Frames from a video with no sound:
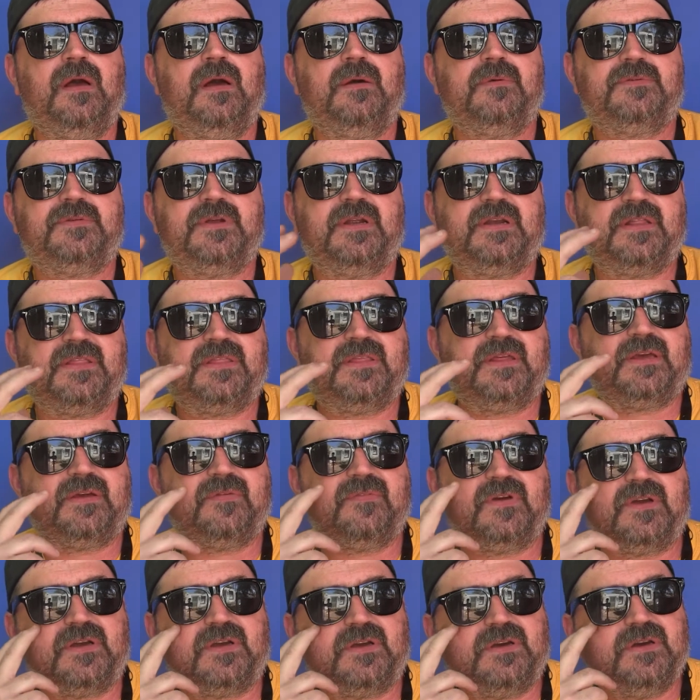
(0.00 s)
trying to think
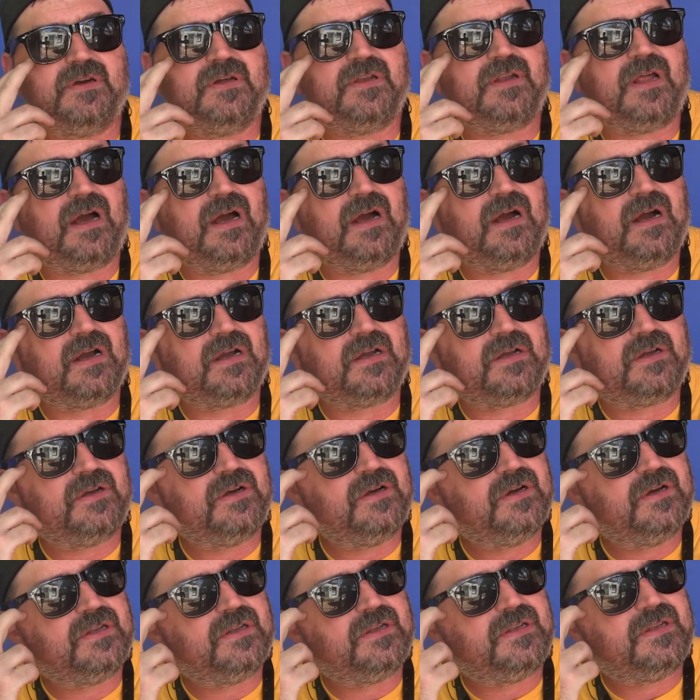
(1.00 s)
of a good a
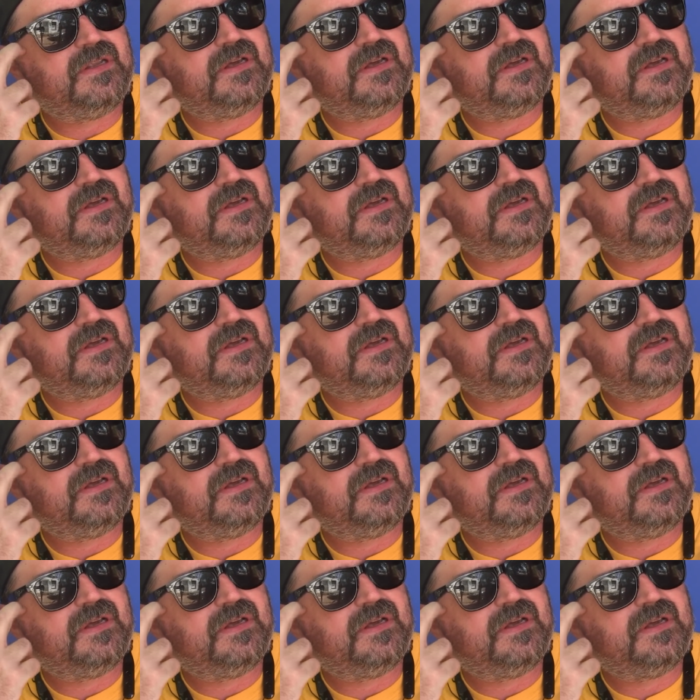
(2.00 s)
good